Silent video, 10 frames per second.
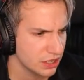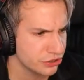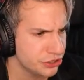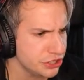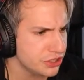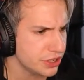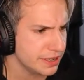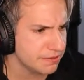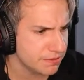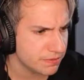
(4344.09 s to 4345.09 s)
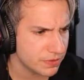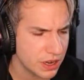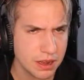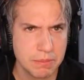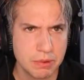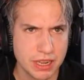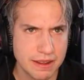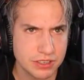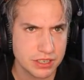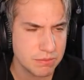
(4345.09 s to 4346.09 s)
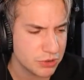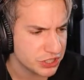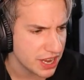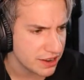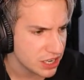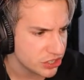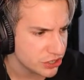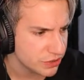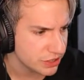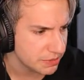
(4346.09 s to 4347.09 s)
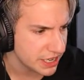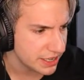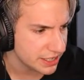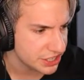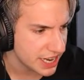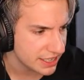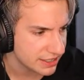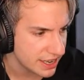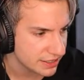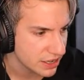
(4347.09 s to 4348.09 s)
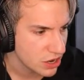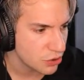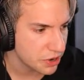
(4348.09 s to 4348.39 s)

So just if people have some sound issues, somebody in the chat says,